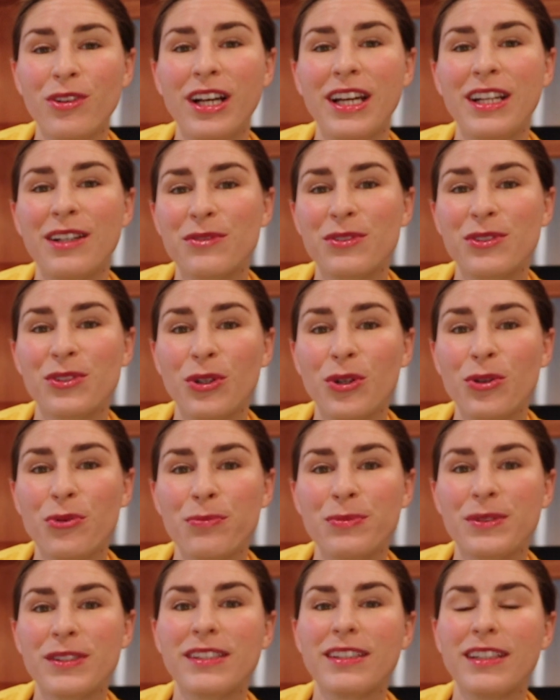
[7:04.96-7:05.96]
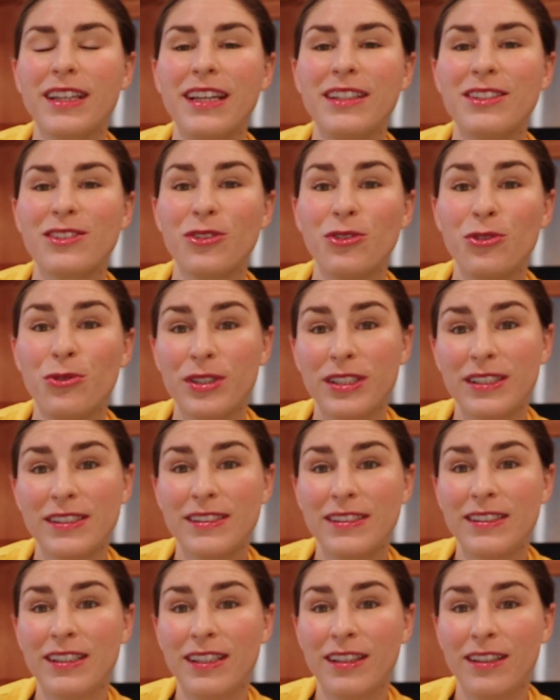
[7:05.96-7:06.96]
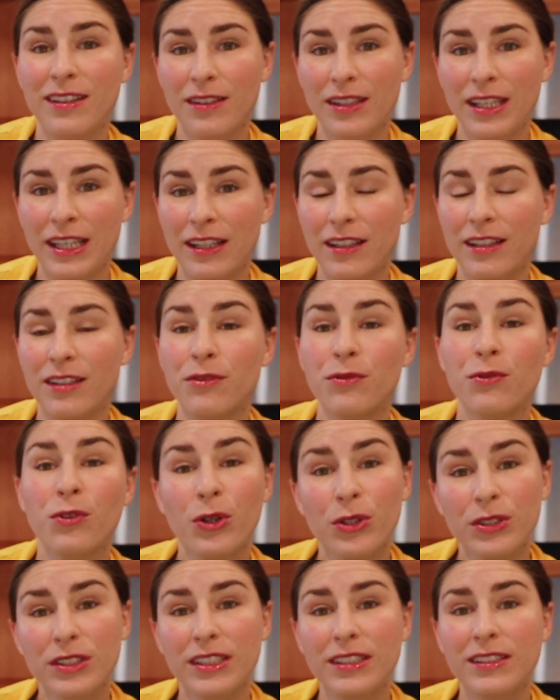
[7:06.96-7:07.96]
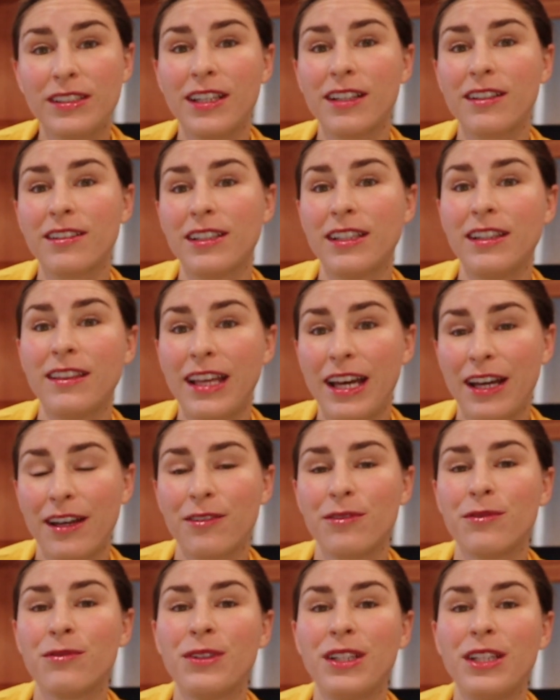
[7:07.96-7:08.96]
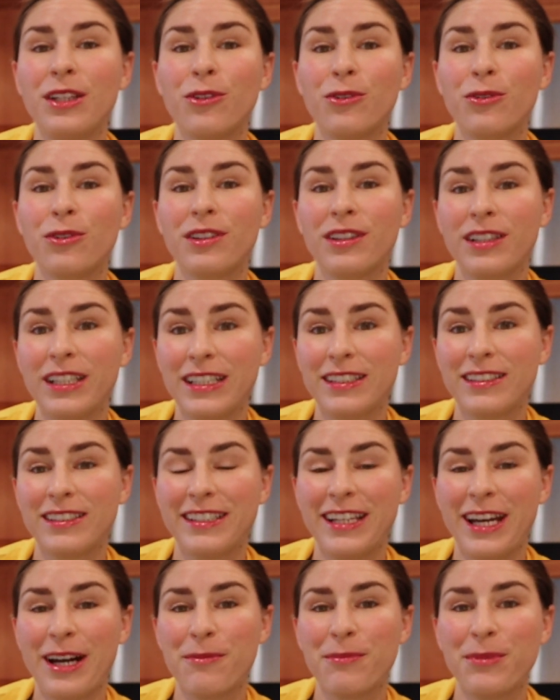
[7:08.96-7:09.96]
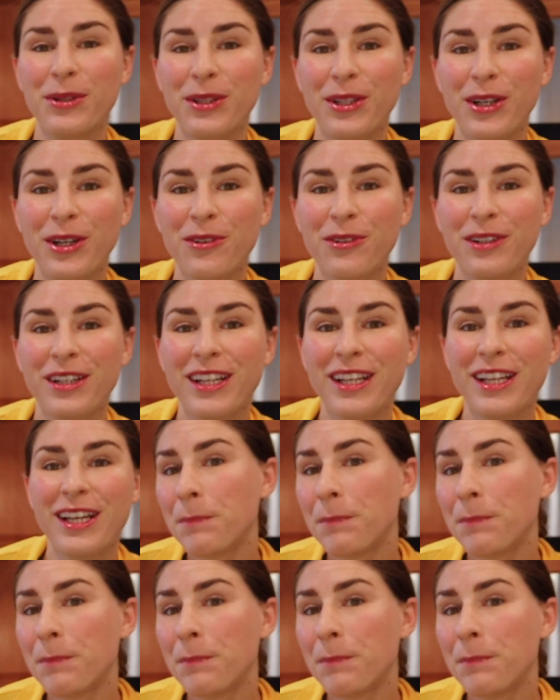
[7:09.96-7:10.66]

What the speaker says: line of soaps, and so you can see it in full detail in that video linked down below.